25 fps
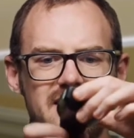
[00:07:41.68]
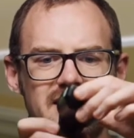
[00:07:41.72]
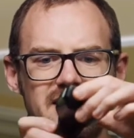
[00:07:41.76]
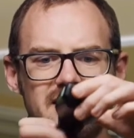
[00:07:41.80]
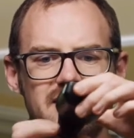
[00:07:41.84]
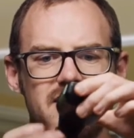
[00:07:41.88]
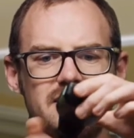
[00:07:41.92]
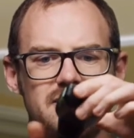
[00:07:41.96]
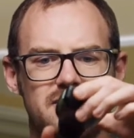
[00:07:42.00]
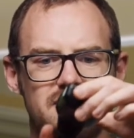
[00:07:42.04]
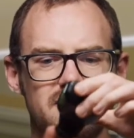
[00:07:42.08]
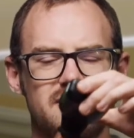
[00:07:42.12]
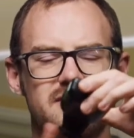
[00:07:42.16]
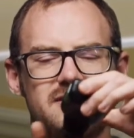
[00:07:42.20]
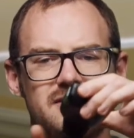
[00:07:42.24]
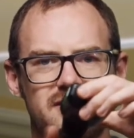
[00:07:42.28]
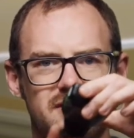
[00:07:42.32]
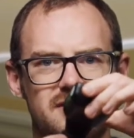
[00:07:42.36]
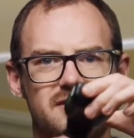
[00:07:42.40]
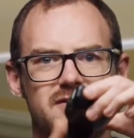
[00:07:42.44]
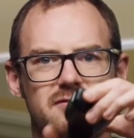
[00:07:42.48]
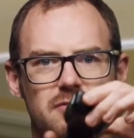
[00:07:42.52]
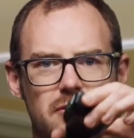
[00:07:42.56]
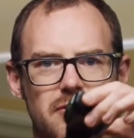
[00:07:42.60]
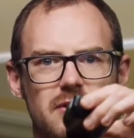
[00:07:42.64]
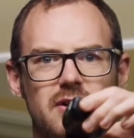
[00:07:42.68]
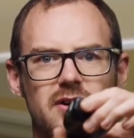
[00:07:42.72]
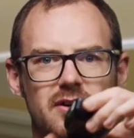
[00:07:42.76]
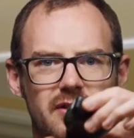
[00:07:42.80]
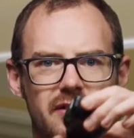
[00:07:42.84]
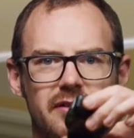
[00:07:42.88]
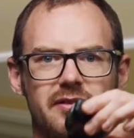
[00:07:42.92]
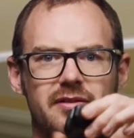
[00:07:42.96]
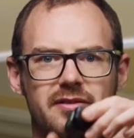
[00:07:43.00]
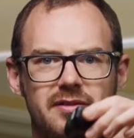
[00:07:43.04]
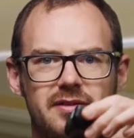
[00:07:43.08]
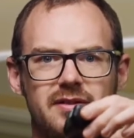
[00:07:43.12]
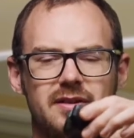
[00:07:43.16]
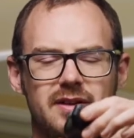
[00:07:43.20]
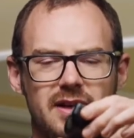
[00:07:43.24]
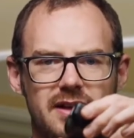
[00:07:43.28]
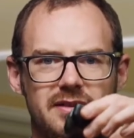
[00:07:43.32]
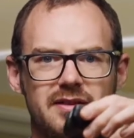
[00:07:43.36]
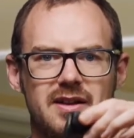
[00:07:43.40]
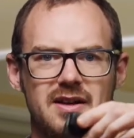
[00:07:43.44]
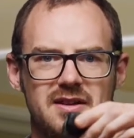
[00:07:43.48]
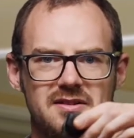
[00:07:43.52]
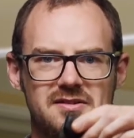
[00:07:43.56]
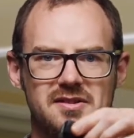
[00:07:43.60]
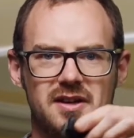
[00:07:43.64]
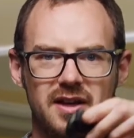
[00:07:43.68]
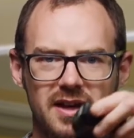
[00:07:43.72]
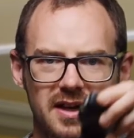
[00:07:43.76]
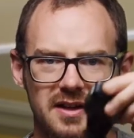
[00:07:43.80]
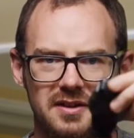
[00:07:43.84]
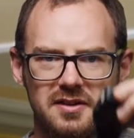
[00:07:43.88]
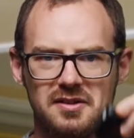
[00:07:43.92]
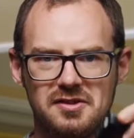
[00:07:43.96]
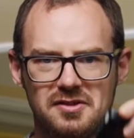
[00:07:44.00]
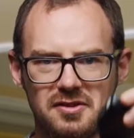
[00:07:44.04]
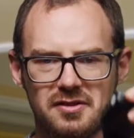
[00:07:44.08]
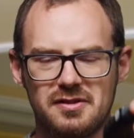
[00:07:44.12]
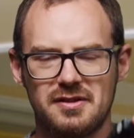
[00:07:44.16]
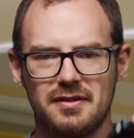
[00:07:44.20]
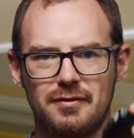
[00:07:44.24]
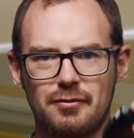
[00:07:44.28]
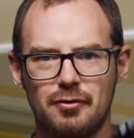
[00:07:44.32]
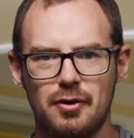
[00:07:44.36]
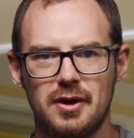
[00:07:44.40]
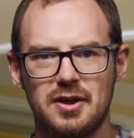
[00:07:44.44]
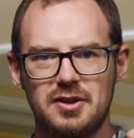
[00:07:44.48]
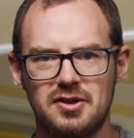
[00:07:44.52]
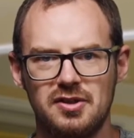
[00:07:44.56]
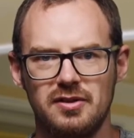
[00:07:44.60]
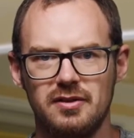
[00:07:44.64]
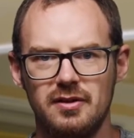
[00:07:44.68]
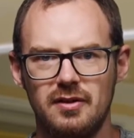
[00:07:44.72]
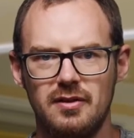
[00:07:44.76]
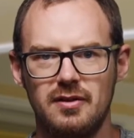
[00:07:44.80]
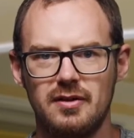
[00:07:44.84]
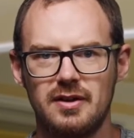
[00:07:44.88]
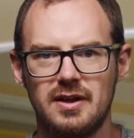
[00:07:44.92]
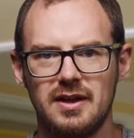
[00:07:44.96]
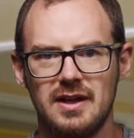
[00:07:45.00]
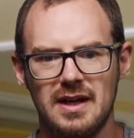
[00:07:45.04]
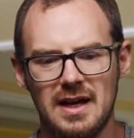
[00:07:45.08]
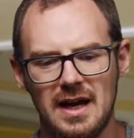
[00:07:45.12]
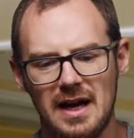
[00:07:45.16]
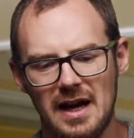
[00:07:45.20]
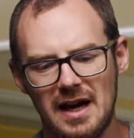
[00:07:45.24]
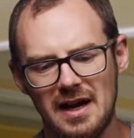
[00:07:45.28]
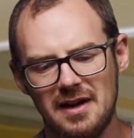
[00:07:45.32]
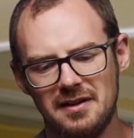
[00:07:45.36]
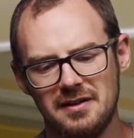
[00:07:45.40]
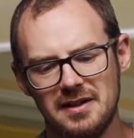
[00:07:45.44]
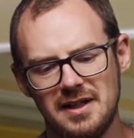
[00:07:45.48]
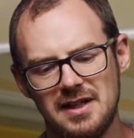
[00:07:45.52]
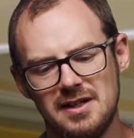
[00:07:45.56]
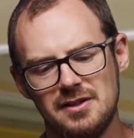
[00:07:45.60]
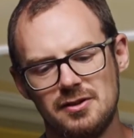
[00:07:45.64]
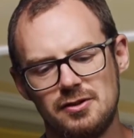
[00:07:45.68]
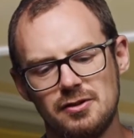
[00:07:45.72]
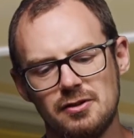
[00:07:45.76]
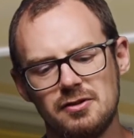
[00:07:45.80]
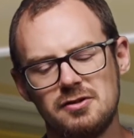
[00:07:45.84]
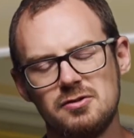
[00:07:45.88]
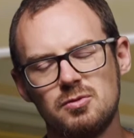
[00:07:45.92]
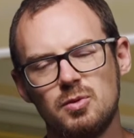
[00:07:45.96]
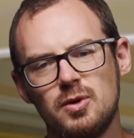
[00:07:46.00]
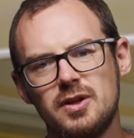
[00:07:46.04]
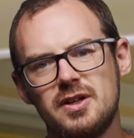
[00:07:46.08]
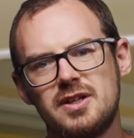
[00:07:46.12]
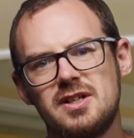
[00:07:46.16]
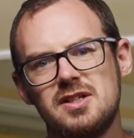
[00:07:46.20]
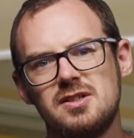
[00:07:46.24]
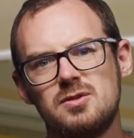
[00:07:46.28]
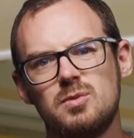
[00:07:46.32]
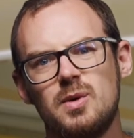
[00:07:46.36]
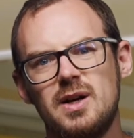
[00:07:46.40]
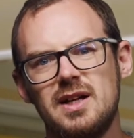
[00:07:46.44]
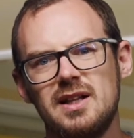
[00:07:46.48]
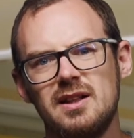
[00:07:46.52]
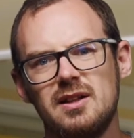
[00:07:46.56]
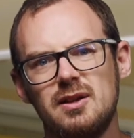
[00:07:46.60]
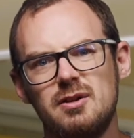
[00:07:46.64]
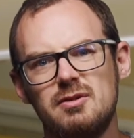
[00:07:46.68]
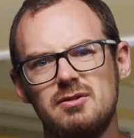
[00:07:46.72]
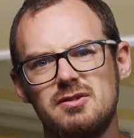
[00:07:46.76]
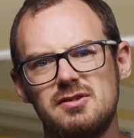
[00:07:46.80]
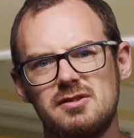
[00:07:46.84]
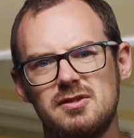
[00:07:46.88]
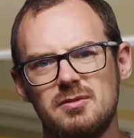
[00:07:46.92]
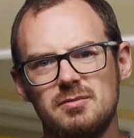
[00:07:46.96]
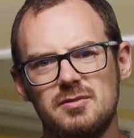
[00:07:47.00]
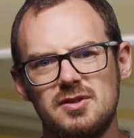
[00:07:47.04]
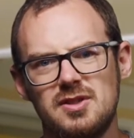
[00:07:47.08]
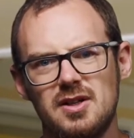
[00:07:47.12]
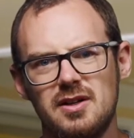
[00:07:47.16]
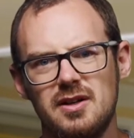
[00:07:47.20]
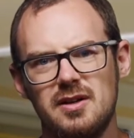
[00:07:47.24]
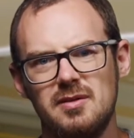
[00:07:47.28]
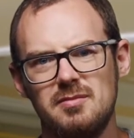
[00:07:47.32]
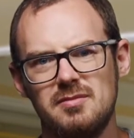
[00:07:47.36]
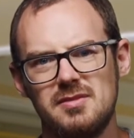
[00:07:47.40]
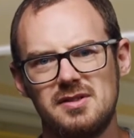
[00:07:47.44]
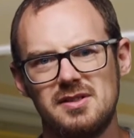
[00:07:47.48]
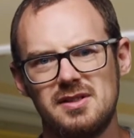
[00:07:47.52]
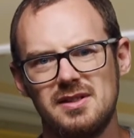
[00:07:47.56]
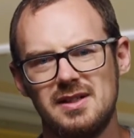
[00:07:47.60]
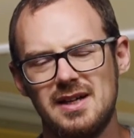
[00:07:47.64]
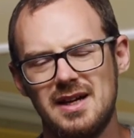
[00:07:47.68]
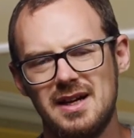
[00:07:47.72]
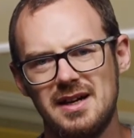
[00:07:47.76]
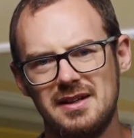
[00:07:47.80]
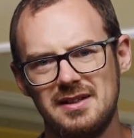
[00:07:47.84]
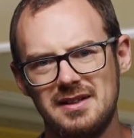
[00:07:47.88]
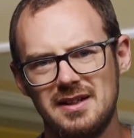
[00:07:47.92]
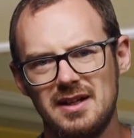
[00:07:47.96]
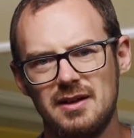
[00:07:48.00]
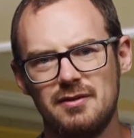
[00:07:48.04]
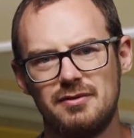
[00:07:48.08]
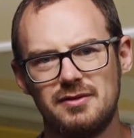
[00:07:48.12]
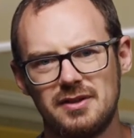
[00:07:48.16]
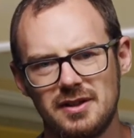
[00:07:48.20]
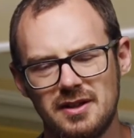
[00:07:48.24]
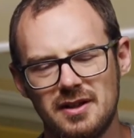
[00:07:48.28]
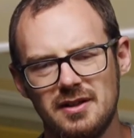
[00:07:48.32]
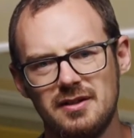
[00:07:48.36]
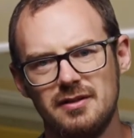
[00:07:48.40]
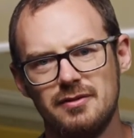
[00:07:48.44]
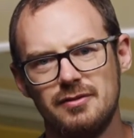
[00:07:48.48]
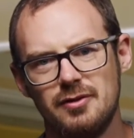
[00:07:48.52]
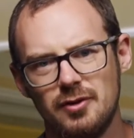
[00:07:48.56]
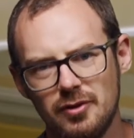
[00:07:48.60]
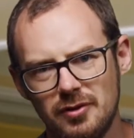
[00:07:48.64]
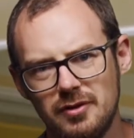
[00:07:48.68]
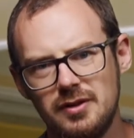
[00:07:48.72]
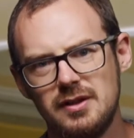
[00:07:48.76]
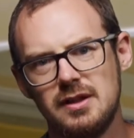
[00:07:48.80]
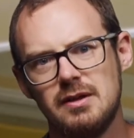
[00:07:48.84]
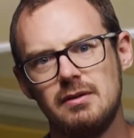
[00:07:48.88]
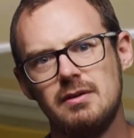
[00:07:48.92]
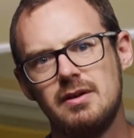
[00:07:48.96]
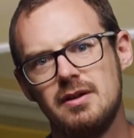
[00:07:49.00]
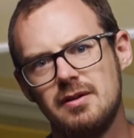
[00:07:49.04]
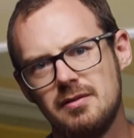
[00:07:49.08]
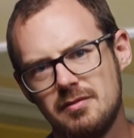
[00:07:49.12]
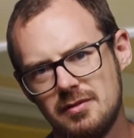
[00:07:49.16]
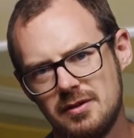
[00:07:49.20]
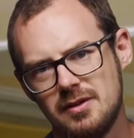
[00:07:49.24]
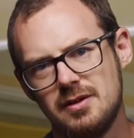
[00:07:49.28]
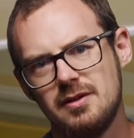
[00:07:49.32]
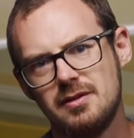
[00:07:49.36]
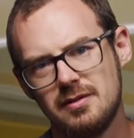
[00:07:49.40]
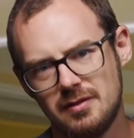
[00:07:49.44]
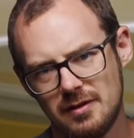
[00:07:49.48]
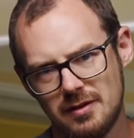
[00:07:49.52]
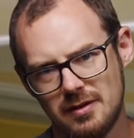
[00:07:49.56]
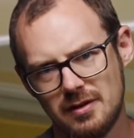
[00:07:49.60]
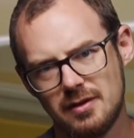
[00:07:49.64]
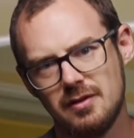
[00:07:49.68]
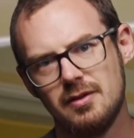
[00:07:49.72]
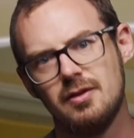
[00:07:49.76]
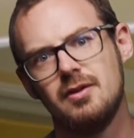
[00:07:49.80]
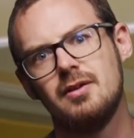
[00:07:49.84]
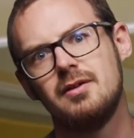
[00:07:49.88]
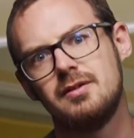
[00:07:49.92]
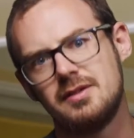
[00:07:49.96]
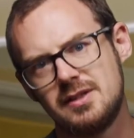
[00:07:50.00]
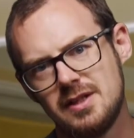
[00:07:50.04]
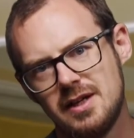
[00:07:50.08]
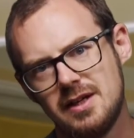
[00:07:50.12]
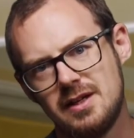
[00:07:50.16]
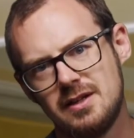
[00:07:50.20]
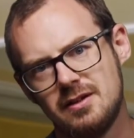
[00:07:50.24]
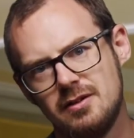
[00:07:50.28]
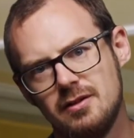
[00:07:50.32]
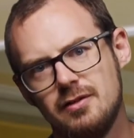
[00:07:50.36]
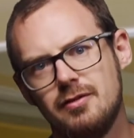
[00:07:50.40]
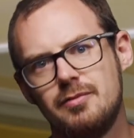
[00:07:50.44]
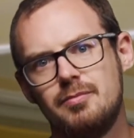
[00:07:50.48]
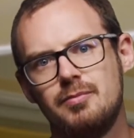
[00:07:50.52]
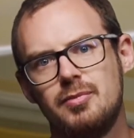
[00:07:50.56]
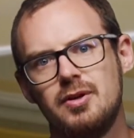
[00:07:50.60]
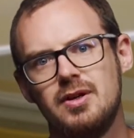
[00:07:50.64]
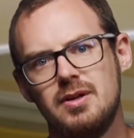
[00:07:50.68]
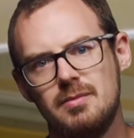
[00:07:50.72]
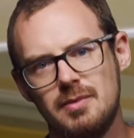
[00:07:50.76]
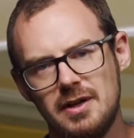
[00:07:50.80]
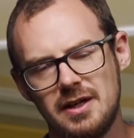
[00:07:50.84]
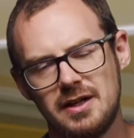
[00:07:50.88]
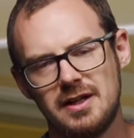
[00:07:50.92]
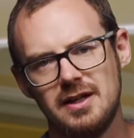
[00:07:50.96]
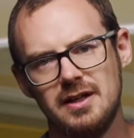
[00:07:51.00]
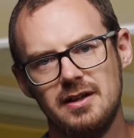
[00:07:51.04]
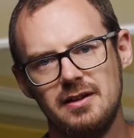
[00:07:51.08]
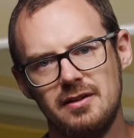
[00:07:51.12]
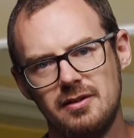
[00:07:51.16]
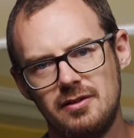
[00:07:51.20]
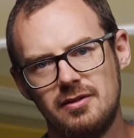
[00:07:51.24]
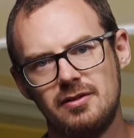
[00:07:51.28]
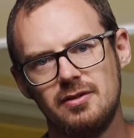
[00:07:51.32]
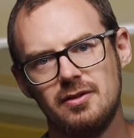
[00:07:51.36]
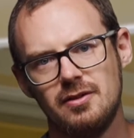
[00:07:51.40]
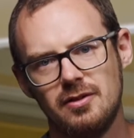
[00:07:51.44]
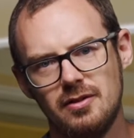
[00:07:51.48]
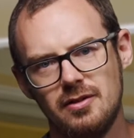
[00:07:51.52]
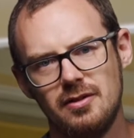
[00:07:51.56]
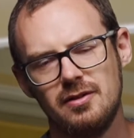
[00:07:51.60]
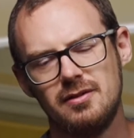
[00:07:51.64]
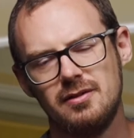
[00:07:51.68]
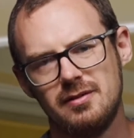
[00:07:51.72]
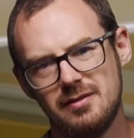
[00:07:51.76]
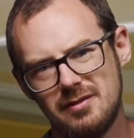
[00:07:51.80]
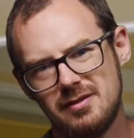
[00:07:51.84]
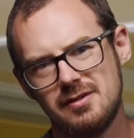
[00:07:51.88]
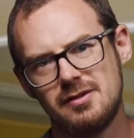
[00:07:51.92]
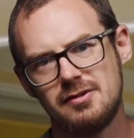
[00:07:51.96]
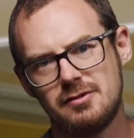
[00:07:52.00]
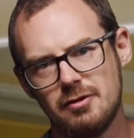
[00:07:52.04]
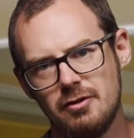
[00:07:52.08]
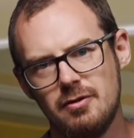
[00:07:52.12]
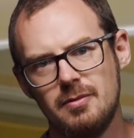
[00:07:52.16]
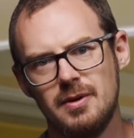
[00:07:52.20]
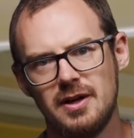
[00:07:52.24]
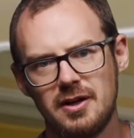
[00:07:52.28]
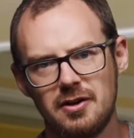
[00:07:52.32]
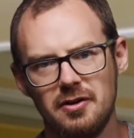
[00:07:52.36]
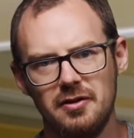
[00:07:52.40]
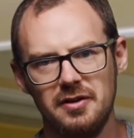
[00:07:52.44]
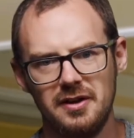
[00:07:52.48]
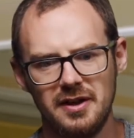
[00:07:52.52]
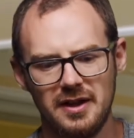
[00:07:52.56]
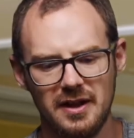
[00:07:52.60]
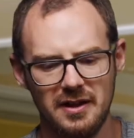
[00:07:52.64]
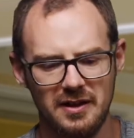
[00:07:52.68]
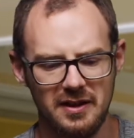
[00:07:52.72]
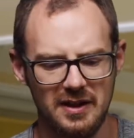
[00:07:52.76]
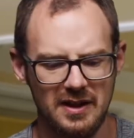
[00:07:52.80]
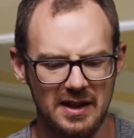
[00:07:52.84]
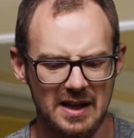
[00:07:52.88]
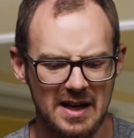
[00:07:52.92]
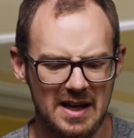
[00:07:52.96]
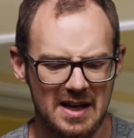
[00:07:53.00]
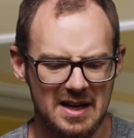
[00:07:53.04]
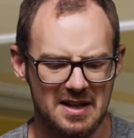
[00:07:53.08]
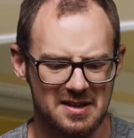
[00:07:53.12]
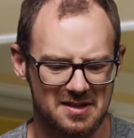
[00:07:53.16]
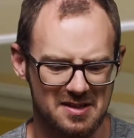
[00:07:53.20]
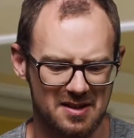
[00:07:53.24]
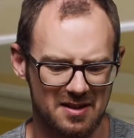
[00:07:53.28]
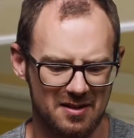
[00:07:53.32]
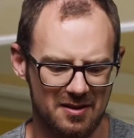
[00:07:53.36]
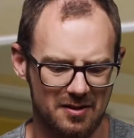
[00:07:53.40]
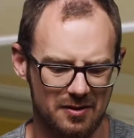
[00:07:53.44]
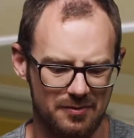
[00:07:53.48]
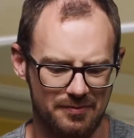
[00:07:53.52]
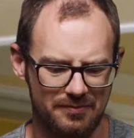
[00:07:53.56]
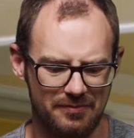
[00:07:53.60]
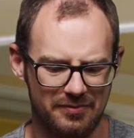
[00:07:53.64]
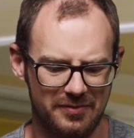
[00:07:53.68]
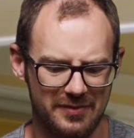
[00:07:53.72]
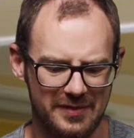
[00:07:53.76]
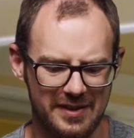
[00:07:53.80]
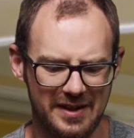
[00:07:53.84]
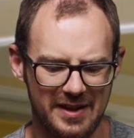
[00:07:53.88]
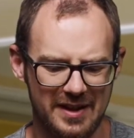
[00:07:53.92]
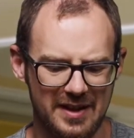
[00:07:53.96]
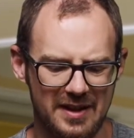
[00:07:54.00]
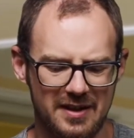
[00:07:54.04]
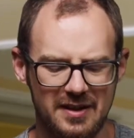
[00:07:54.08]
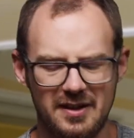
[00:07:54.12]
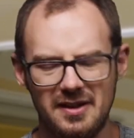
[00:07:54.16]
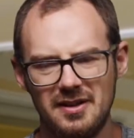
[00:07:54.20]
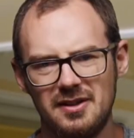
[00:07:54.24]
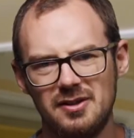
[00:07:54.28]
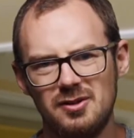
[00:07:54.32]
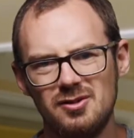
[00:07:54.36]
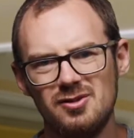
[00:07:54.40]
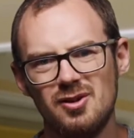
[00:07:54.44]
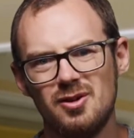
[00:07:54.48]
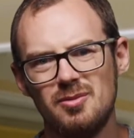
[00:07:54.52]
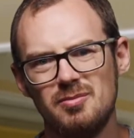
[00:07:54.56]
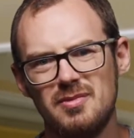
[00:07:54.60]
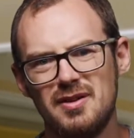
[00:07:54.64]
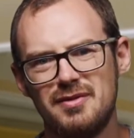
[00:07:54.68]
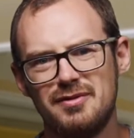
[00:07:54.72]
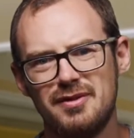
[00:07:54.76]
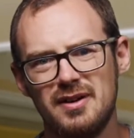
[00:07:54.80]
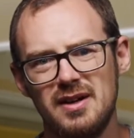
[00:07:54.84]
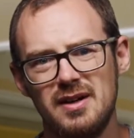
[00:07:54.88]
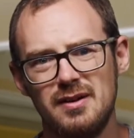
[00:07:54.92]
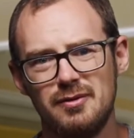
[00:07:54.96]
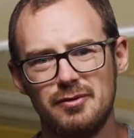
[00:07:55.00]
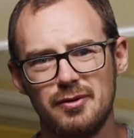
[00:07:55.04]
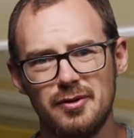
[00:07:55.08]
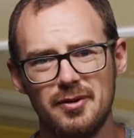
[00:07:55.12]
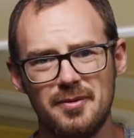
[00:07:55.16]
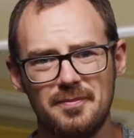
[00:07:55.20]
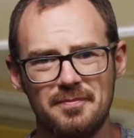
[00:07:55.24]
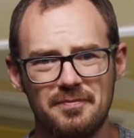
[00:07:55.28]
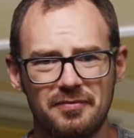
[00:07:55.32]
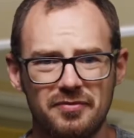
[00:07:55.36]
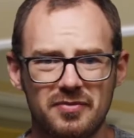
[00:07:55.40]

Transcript: you just screw it on and that's it, and it's just a friction lock, and it does work its way loose sometimes, and you have to kind of undo it, take it off, put it back in, screw it back on again. So yeah, not my favourite.